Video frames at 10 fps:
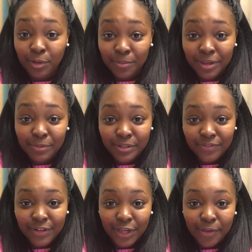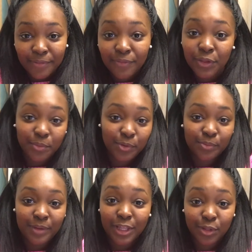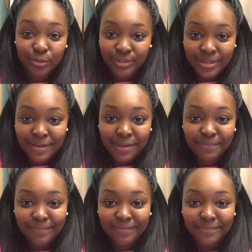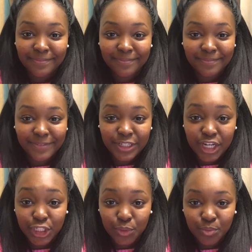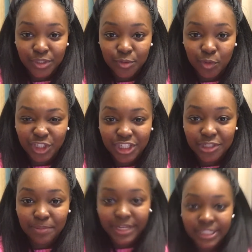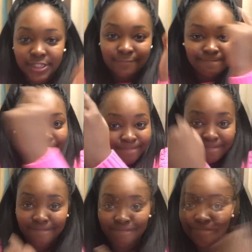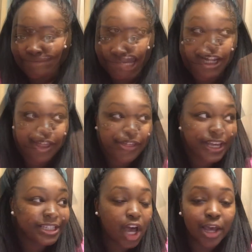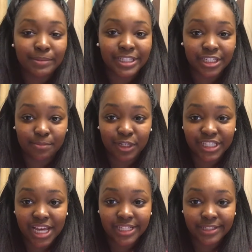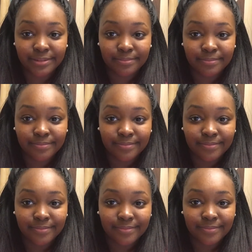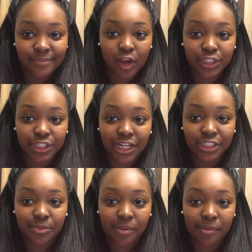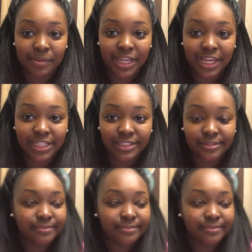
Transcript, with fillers: I'm going to make a music video for you all and you'll all see me. Stay tuned. Watch this space. Mm, mm, mm, Another thing is I'm a Disney princess. I should actually wear my mini ears.